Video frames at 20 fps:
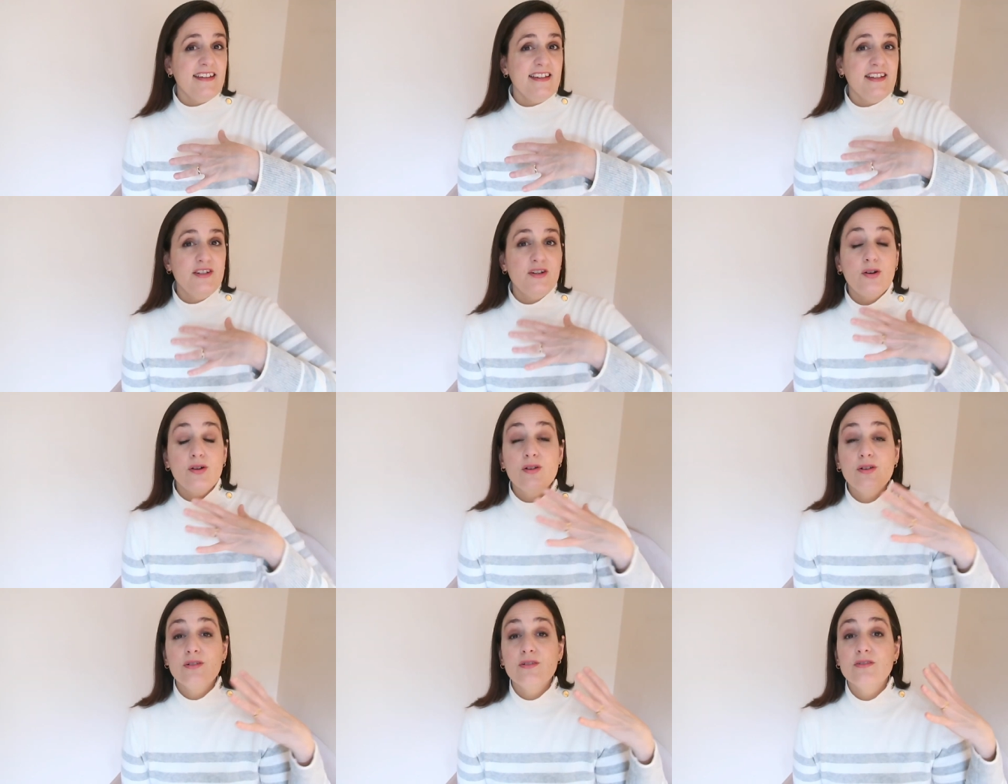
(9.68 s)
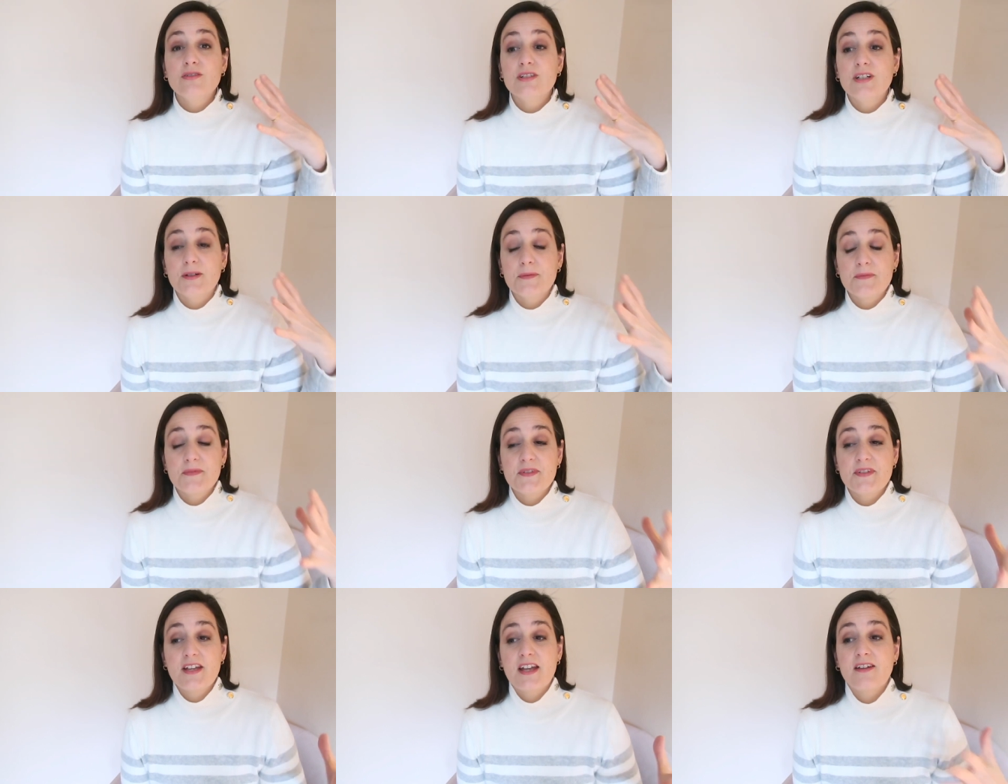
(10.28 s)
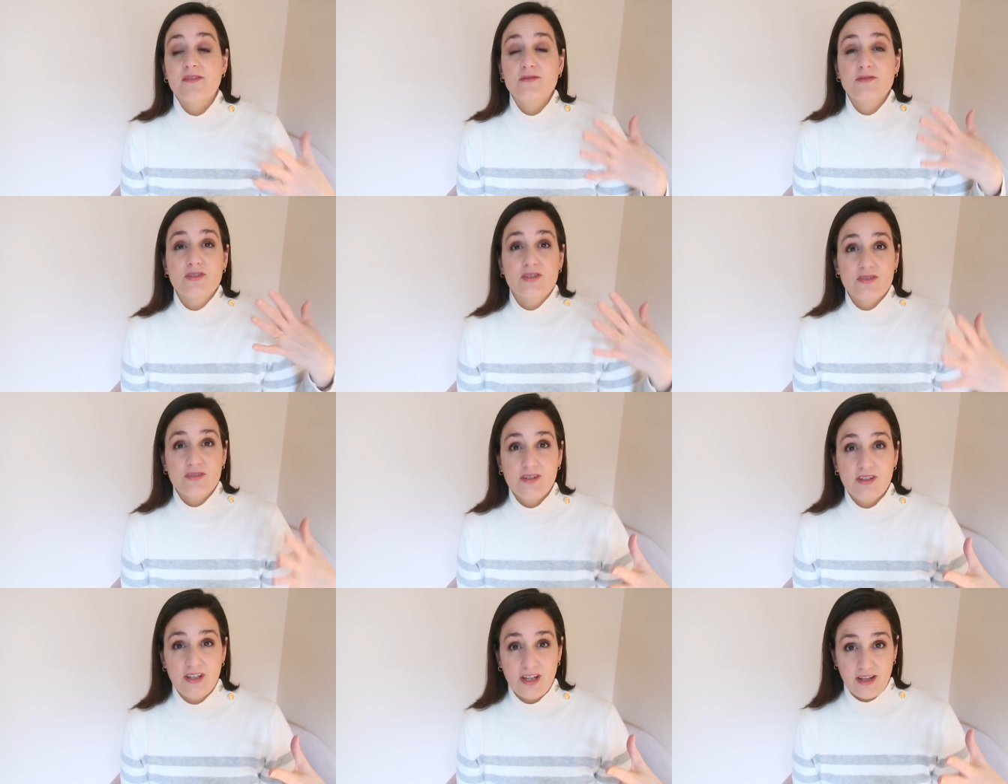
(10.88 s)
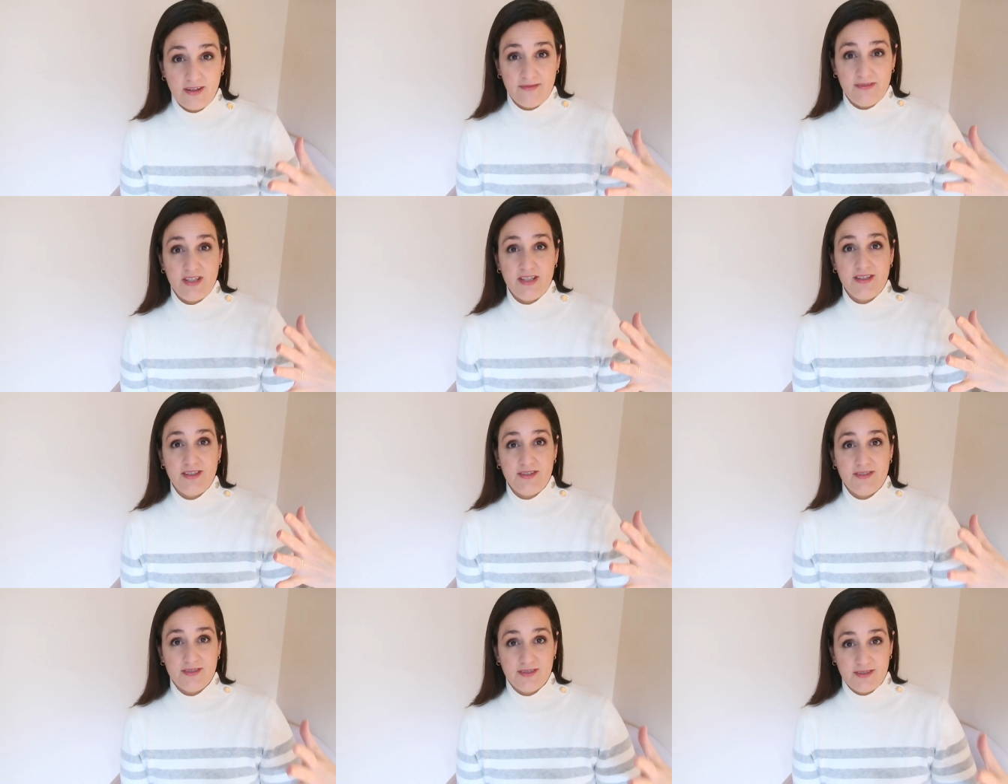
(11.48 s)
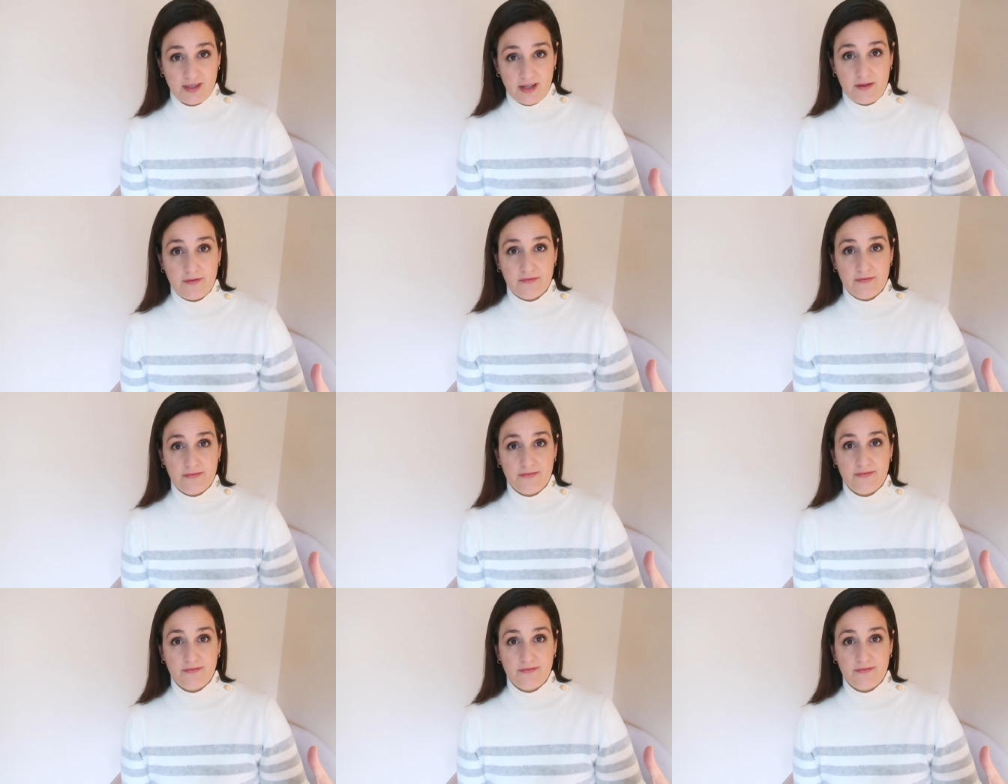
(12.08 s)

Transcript: It all comes down to loving yourself.